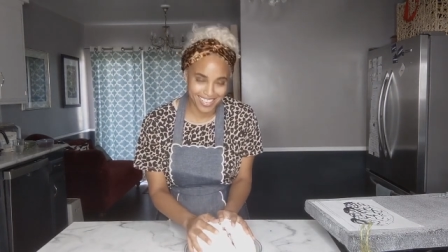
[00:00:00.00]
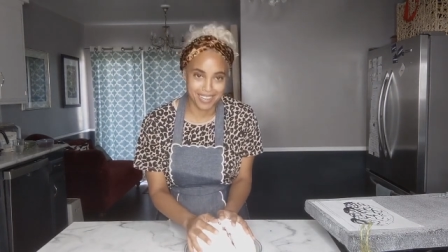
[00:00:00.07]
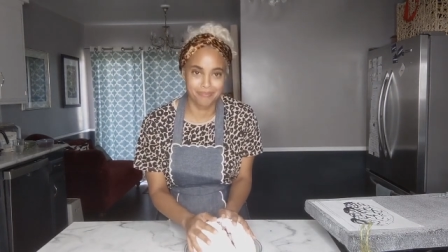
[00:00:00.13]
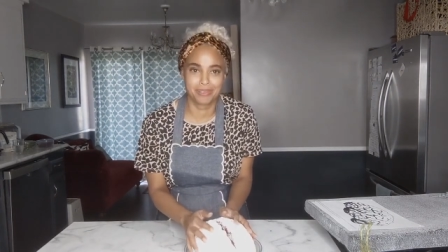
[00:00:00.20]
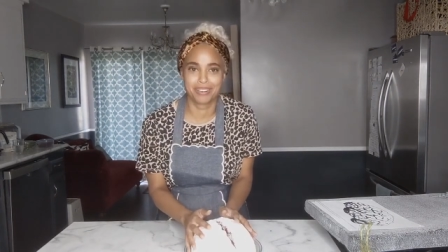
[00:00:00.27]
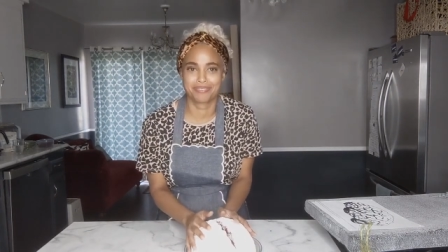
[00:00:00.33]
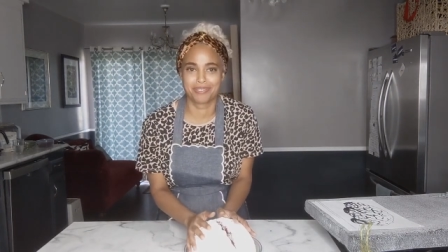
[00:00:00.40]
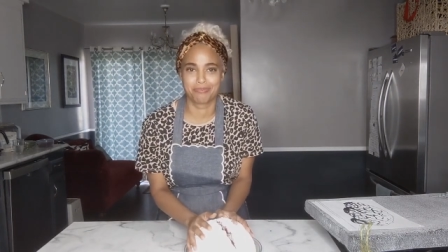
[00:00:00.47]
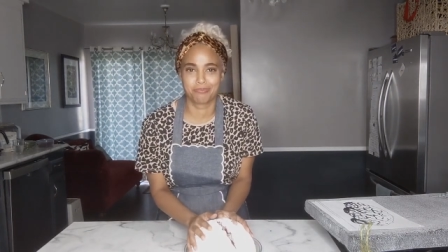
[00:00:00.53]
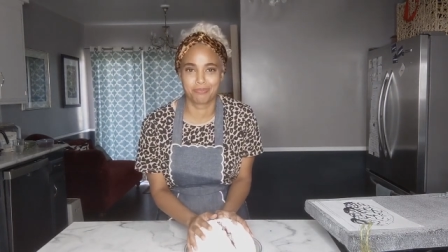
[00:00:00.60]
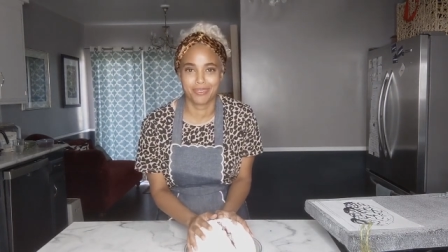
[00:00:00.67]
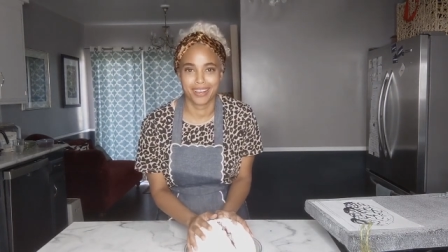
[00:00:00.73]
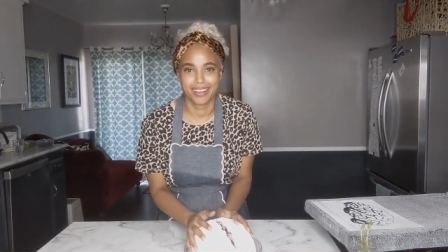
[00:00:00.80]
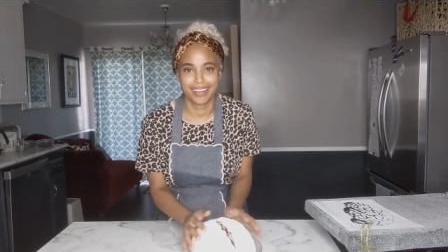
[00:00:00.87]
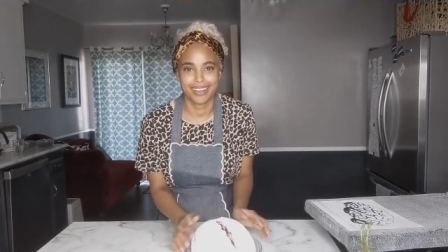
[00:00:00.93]
it's had a bit of a
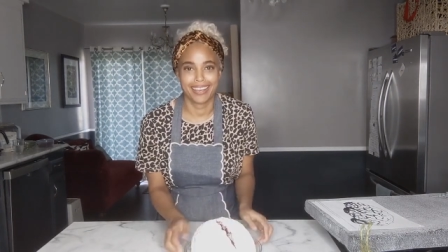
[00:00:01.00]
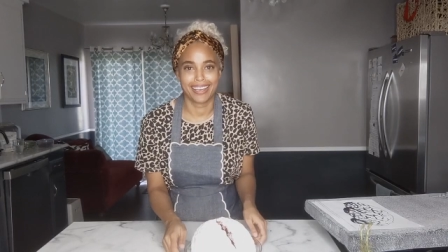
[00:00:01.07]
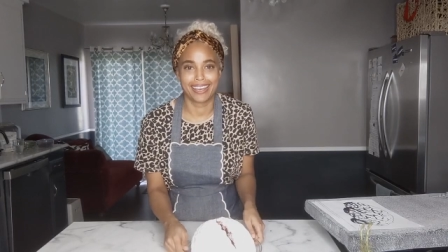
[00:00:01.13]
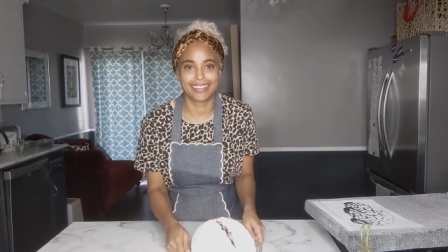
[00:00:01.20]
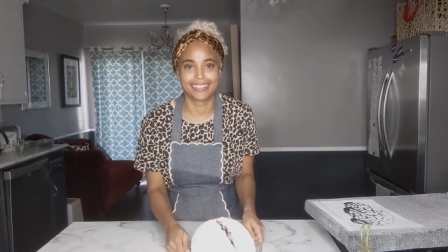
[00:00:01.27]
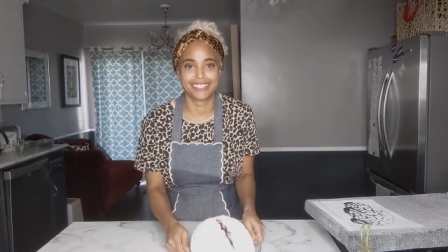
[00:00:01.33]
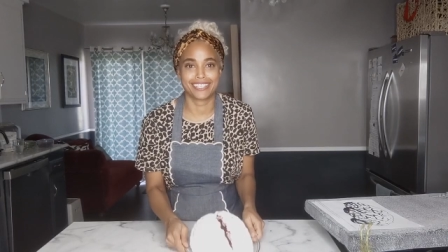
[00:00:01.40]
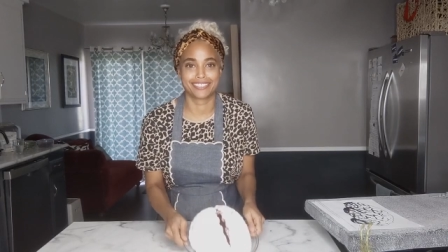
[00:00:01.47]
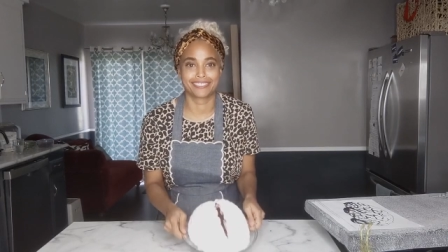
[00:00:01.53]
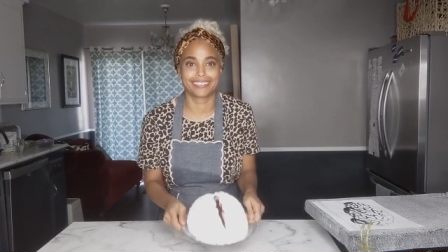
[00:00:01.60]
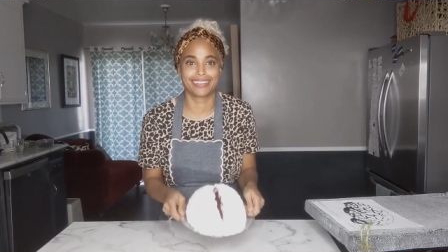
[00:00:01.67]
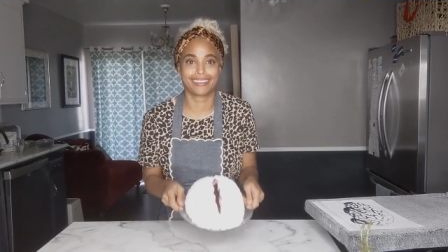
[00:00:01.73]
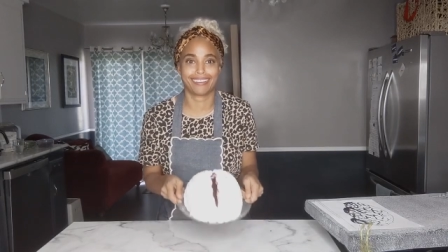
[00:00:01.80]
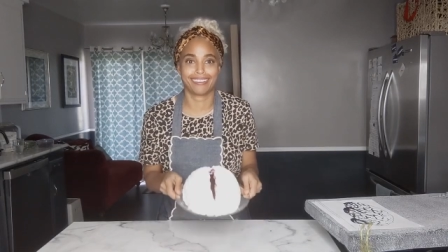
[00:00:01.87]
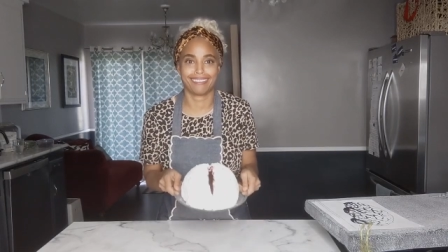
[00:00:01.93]
head
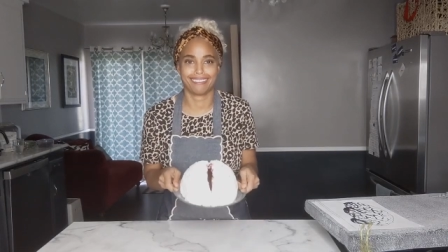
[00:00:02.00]
injury.